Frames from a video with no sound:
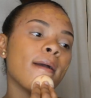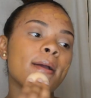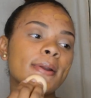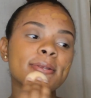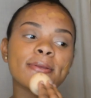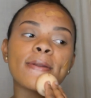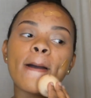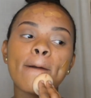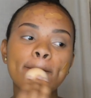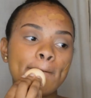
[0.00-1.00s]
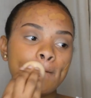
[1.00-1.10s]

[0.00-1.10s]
And we just gonna